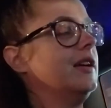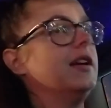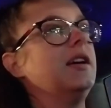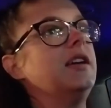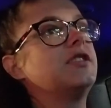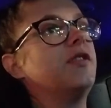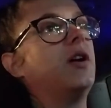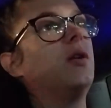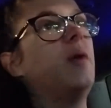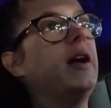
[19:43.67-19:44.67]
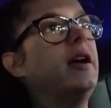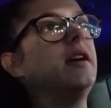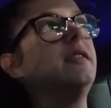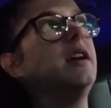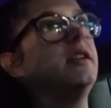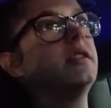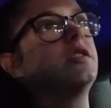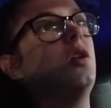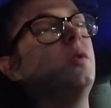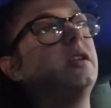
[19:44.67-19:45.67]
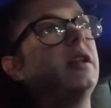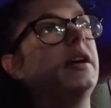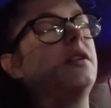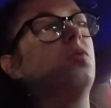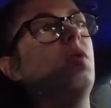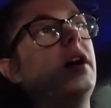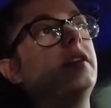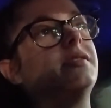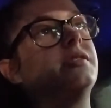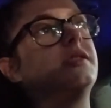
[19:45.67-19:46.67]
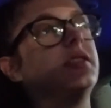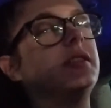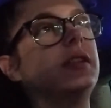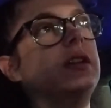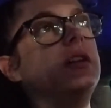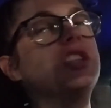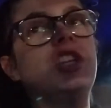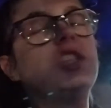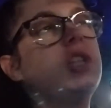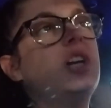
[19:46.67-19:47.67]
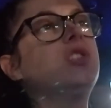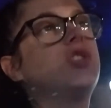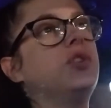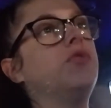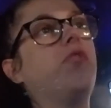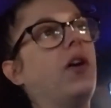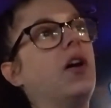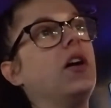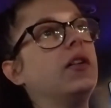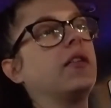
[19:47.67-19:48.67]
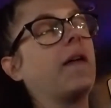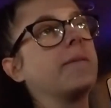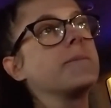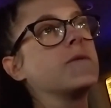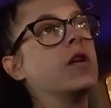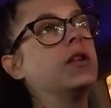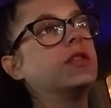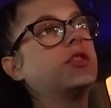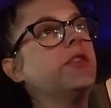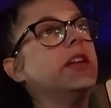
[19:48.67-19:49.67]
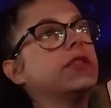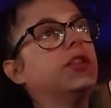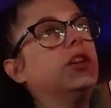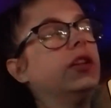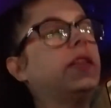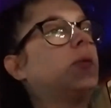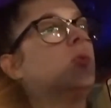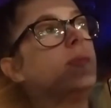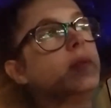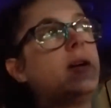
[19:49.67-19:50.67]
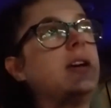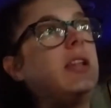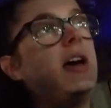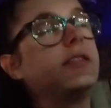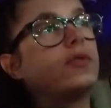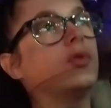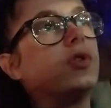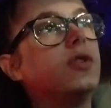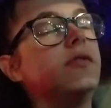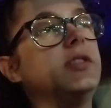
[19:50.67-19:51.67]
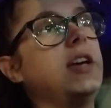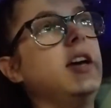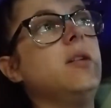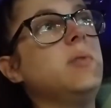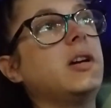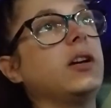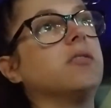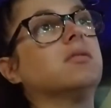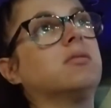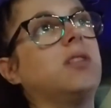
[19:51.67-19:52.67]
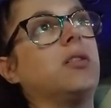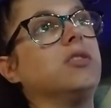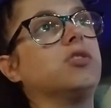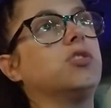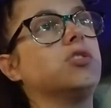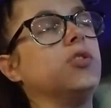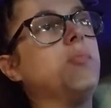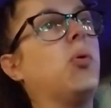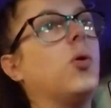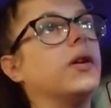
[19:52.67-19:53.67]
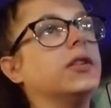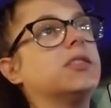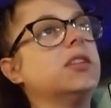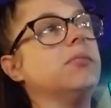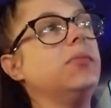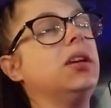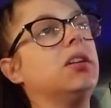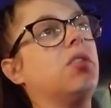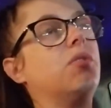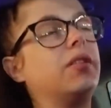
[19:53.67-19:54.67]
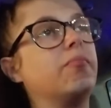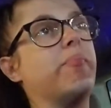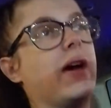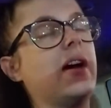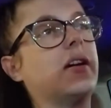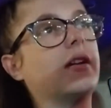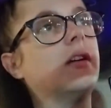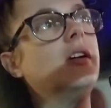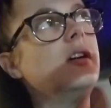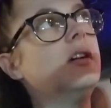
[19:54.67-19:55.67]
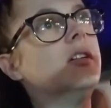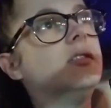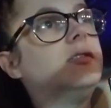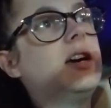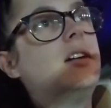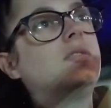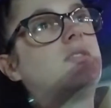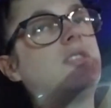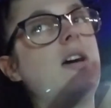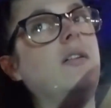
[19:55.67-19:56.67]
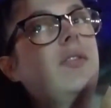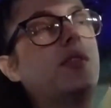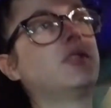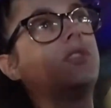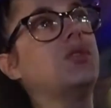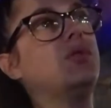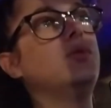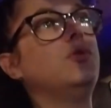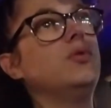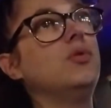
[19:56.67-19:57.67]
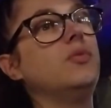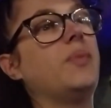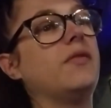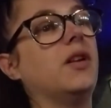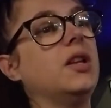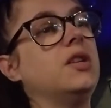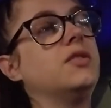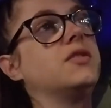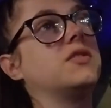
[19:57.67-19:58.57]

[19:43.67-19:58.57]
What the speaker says: It's far away, and then it's going like west. She's not too far, so that's good. That will be my last order of the day because there is just no point in me going back down south to Pavilions